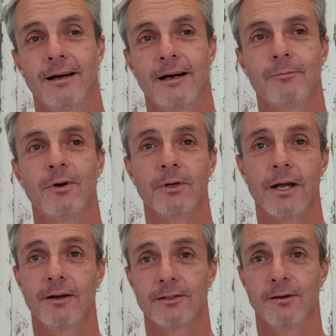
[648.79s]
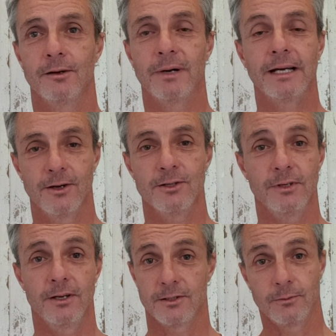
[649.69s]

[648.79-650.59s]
I'm going to make those videos.